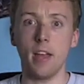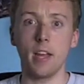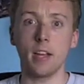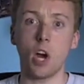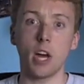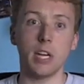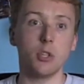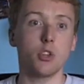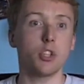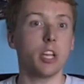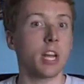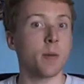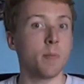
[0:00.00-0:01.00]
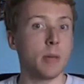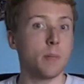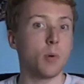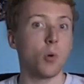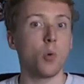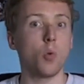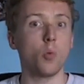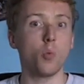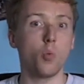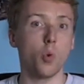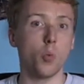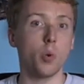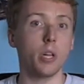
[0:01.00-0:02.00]
it got interesting and people
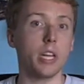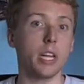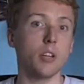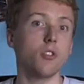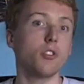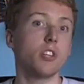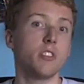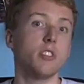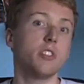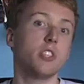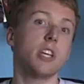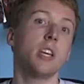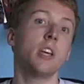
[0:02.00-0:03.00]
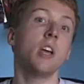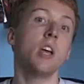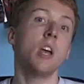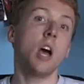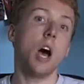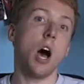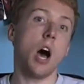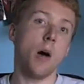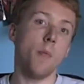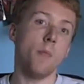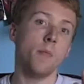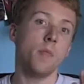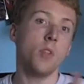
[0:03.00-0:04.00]
were really interested to see
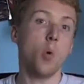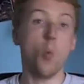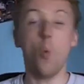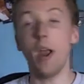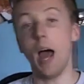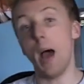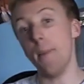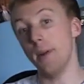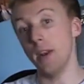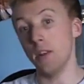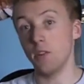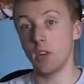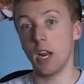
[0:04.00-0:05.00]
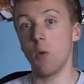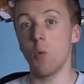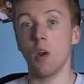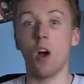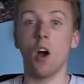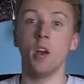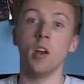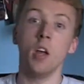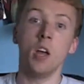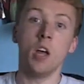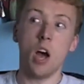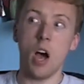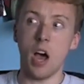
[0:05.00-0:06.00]
what happened as the night went on.
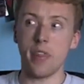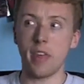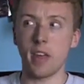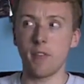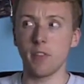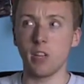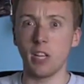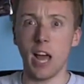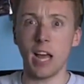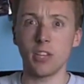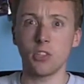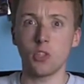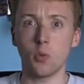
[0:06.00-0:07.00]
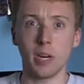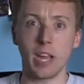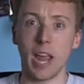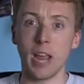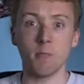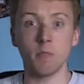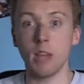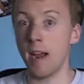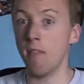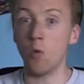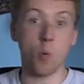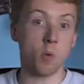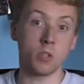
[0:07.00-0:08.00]
I think for the last 3 games,
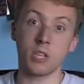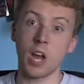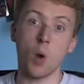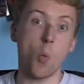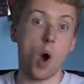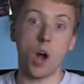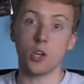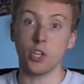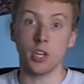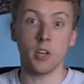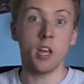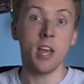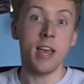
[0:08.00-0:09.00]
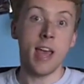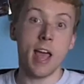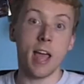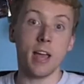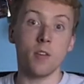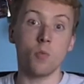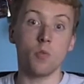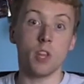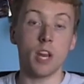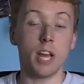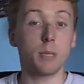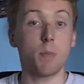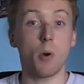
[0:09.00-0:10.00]
everyone was kind of watching, and the
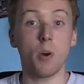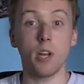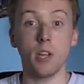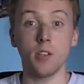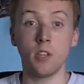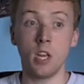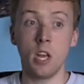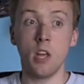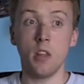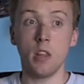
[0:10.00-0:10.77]
nice part is